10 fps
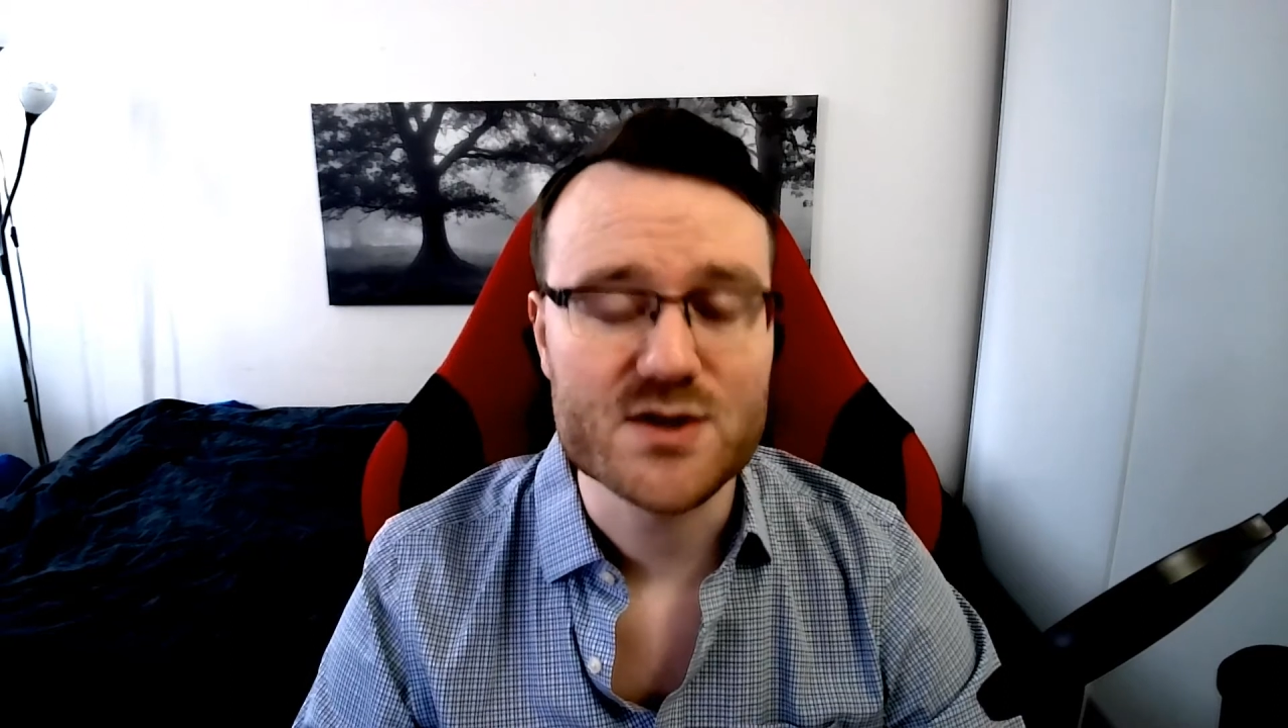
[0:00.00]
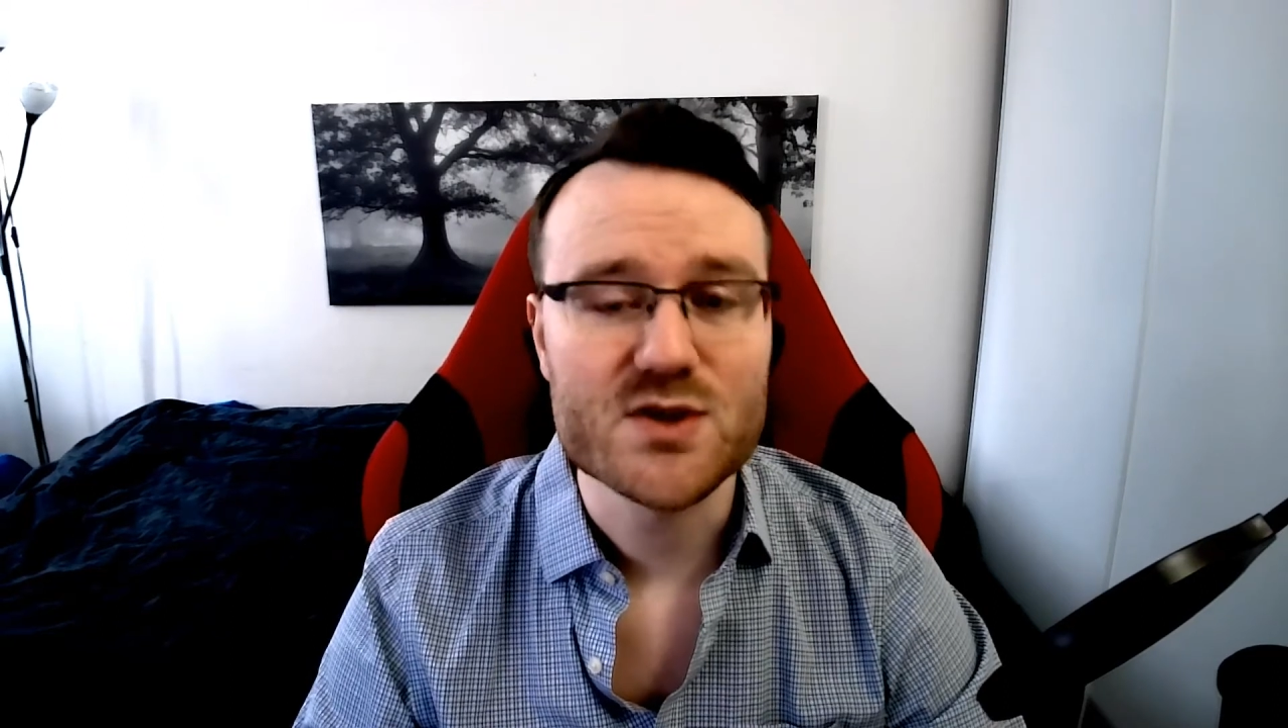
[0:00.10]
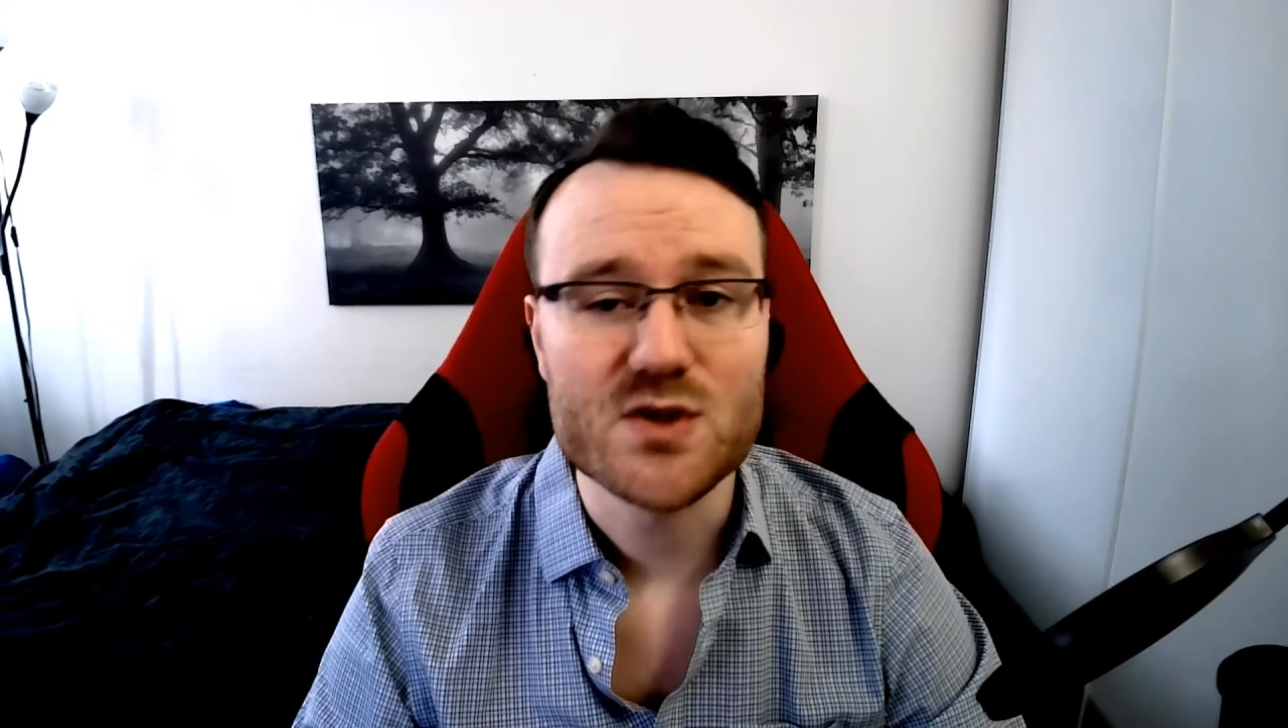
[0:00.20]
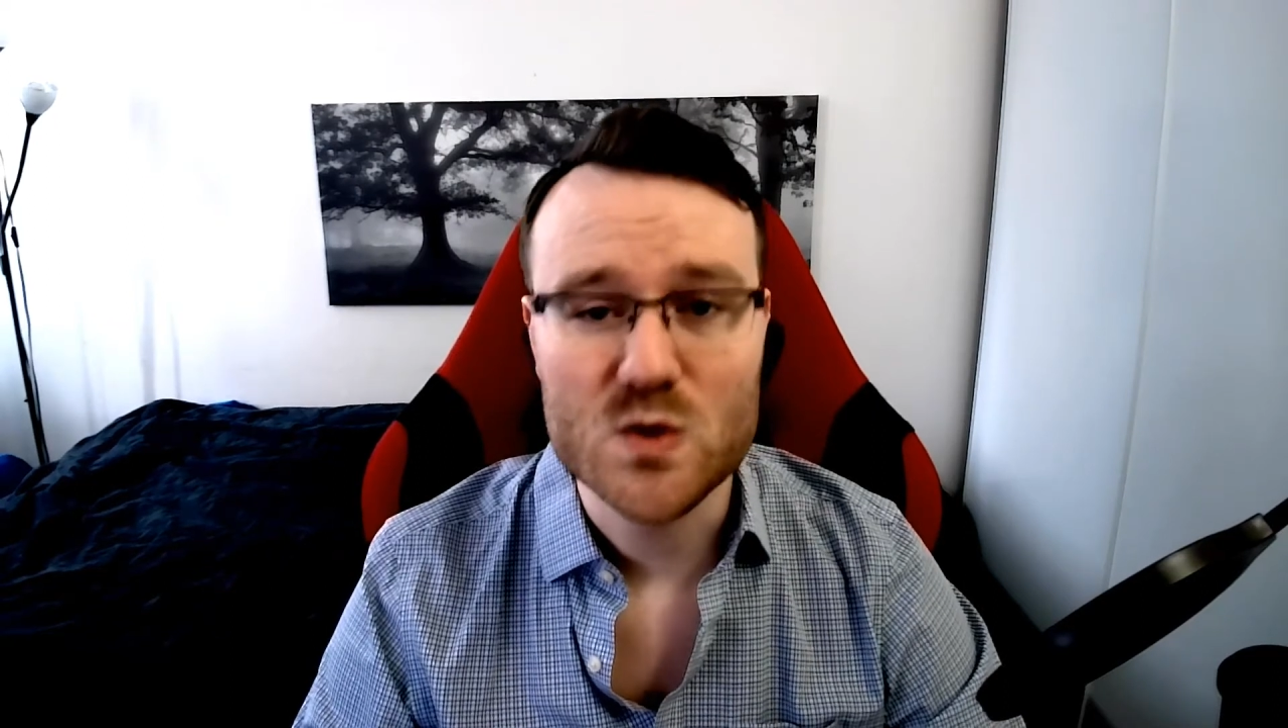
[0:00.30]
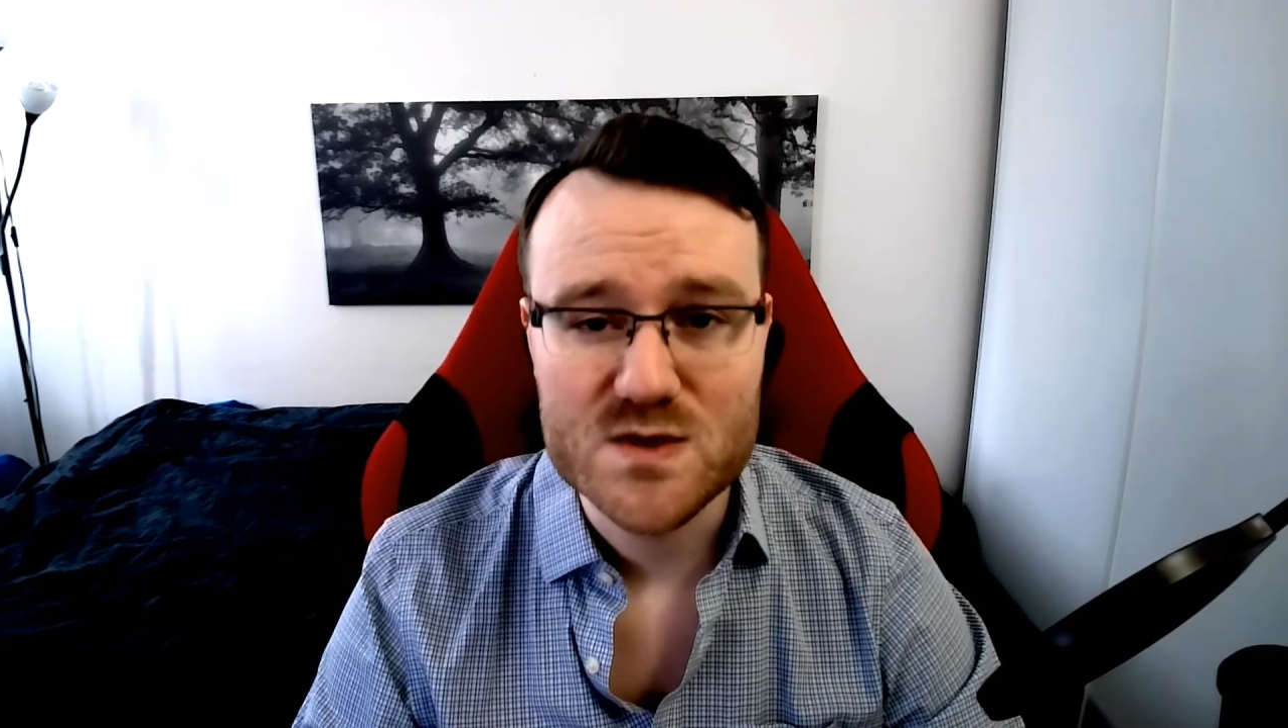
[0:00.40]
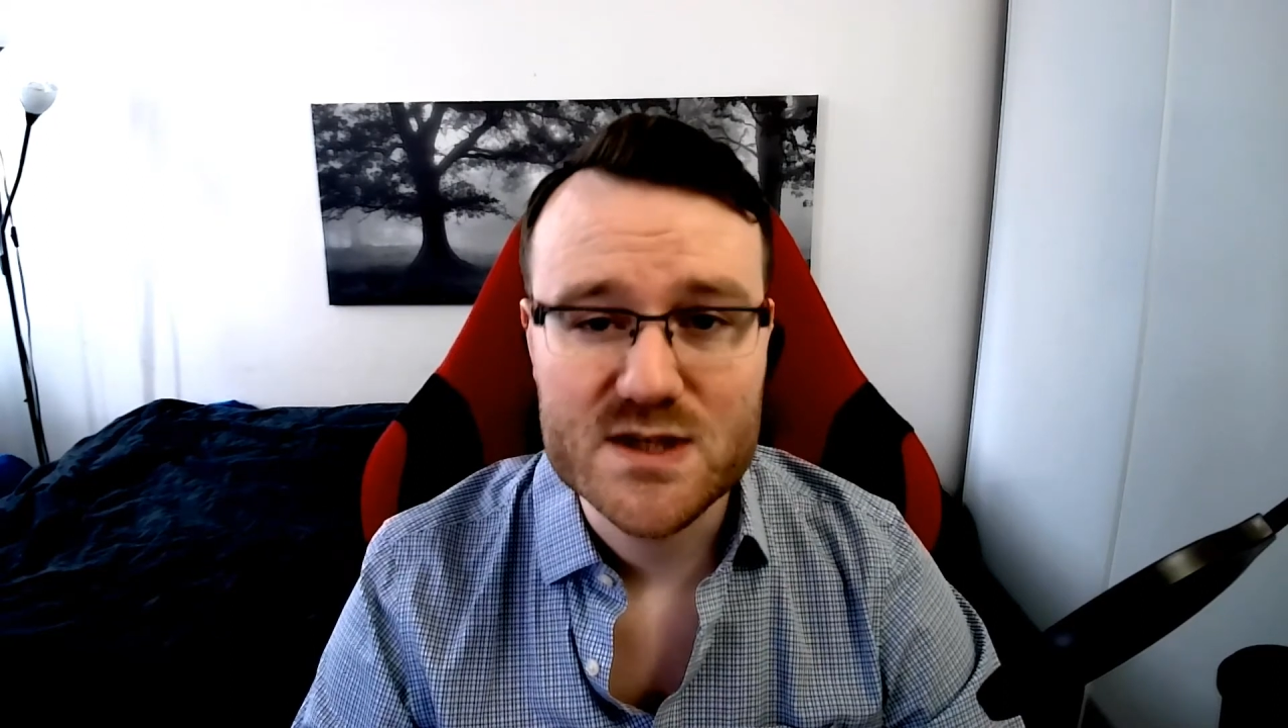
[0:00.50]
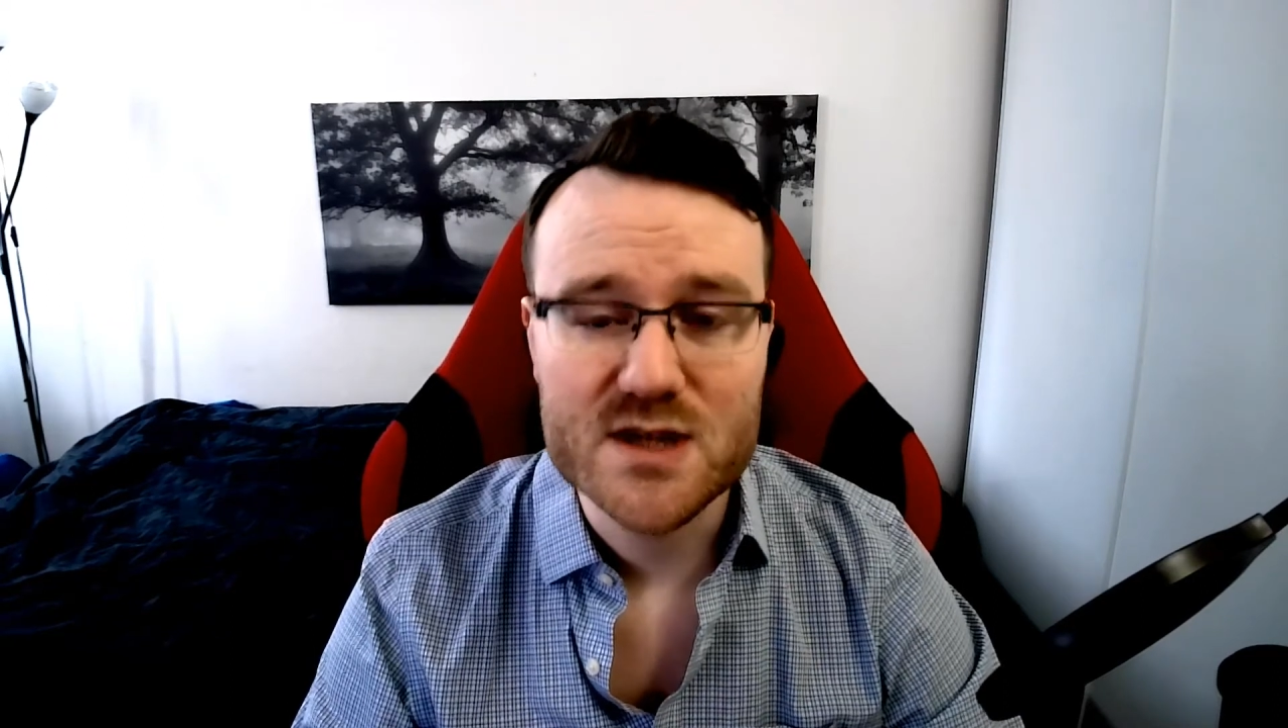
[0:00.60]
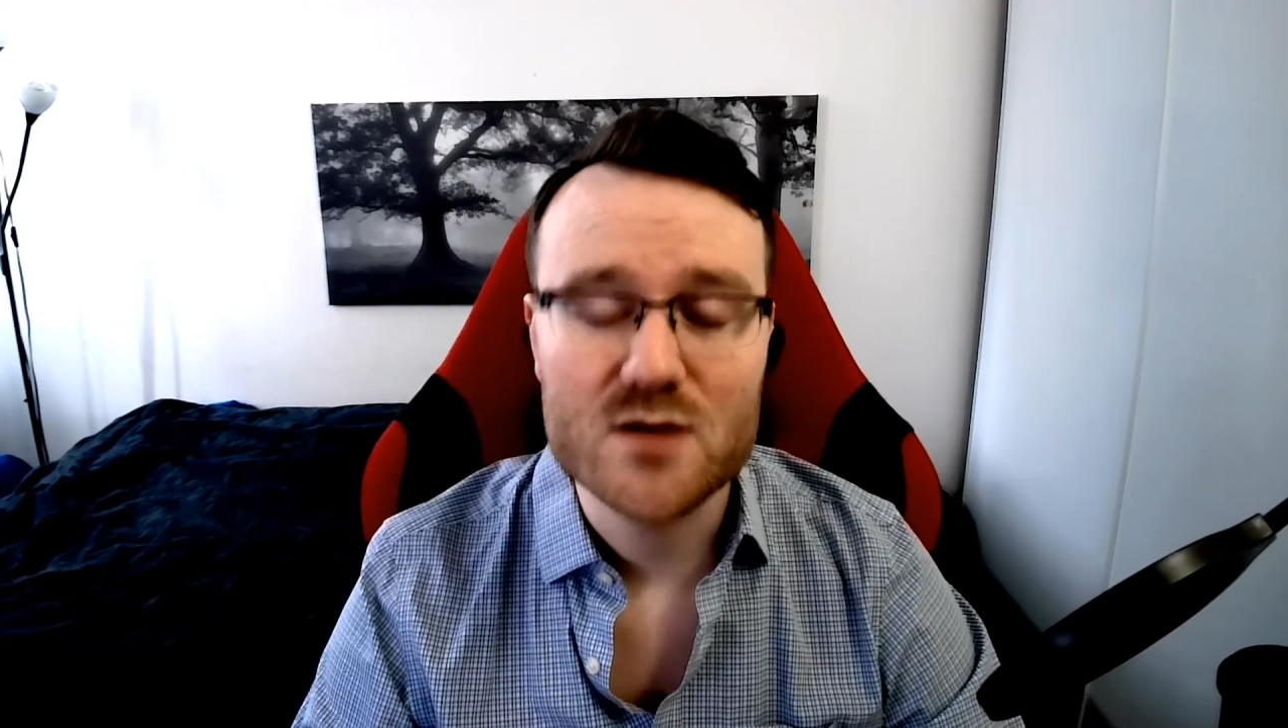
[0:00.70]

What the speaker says: You still